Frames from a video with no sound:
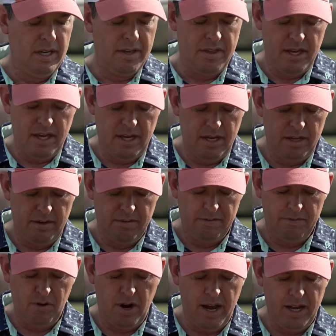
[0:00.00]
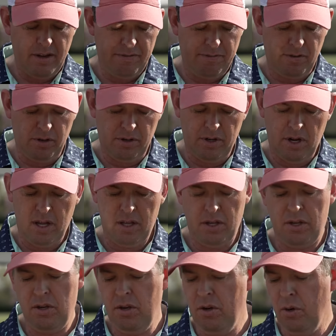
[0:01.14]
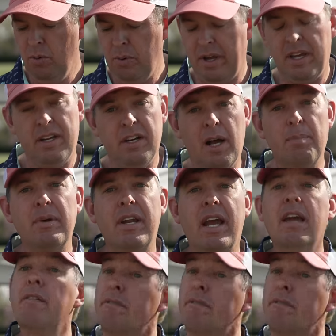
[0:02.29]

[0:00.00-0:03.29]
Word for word: And then Frank, for you, we ended up in a